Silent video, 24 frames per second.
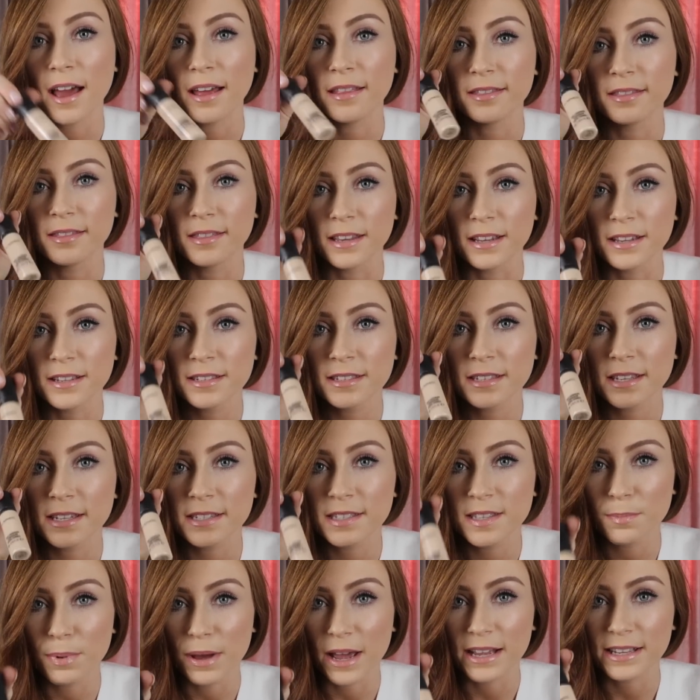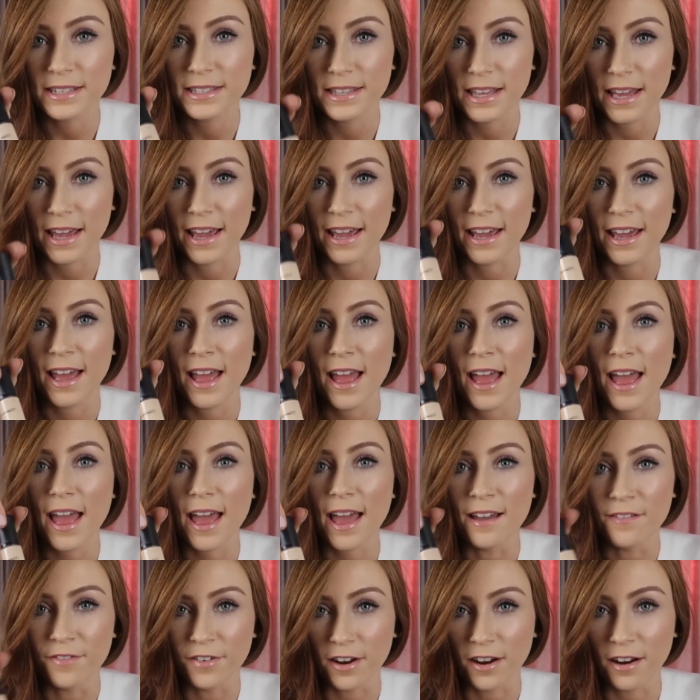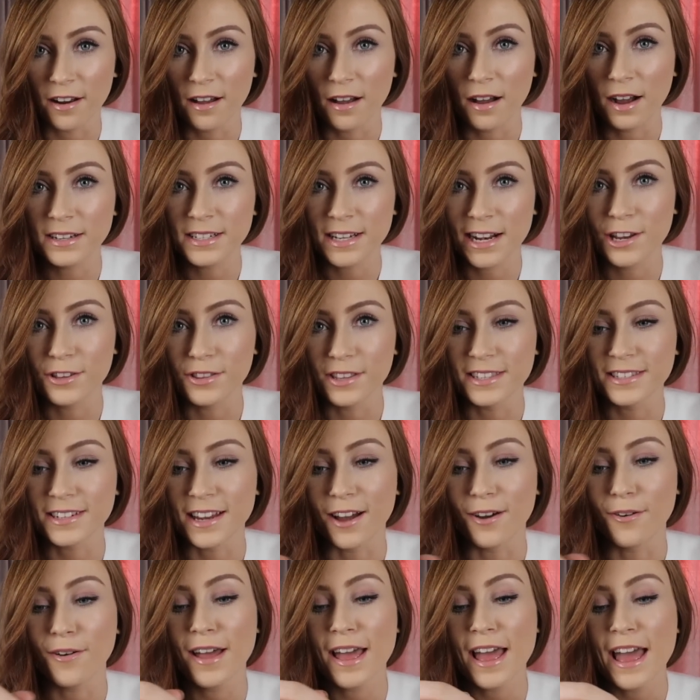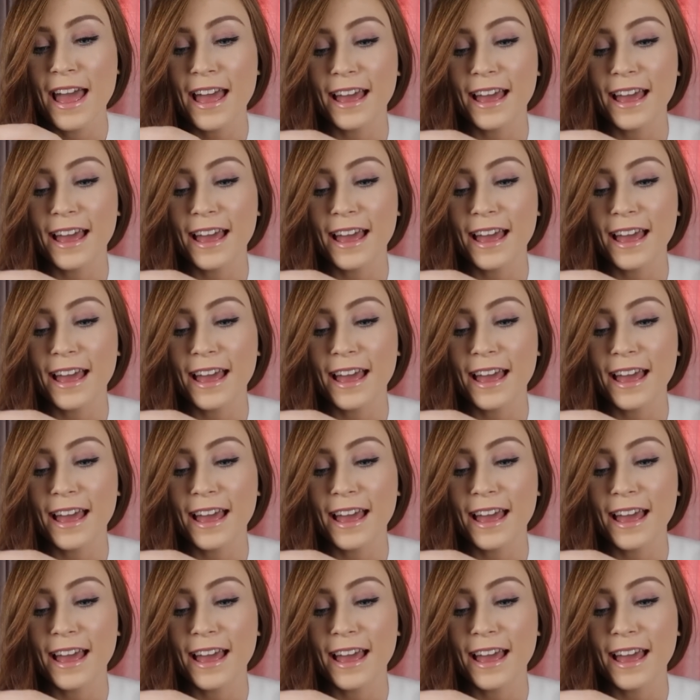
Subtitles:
and this is the best thing ever. I tell you this now.